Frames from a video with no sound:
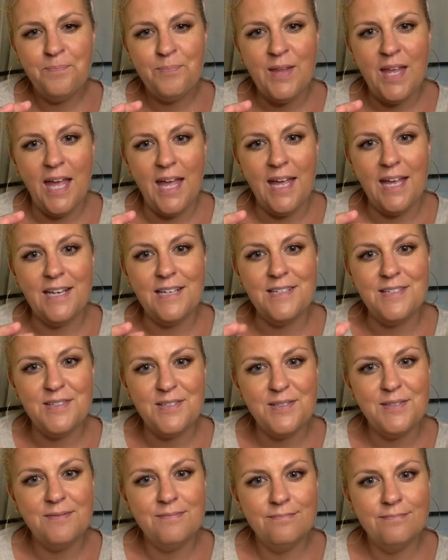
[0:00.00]
and
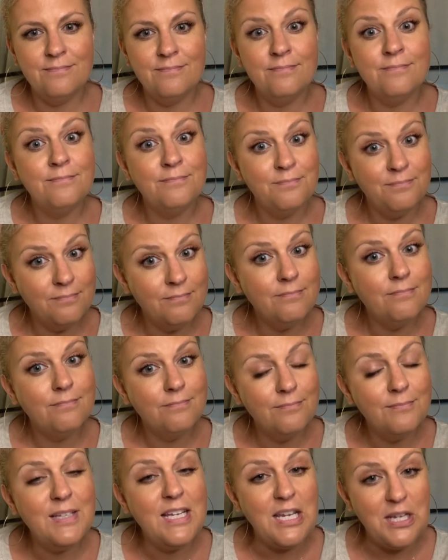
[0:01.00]

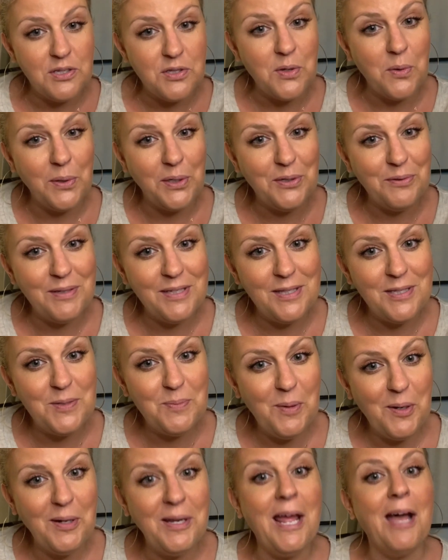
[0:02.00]
he's going to read this
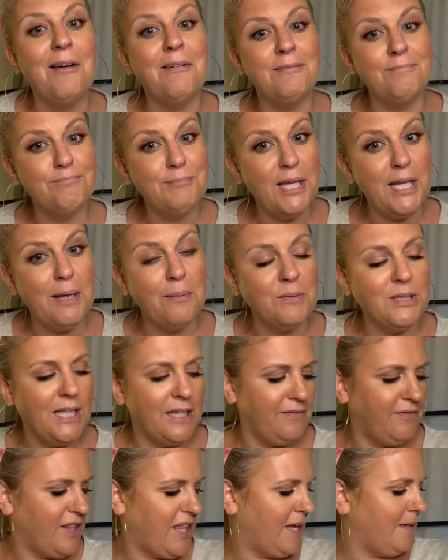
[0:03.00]
book now, and I'm glad
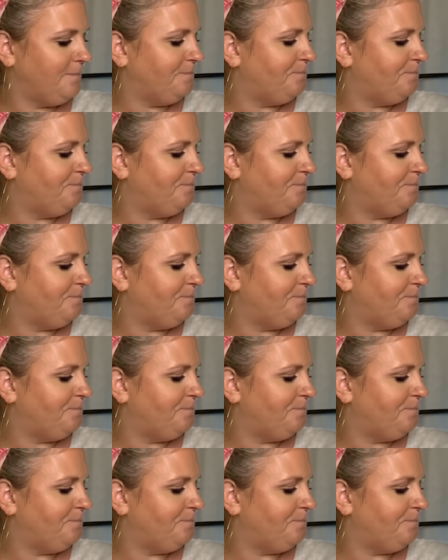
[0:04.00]
for that.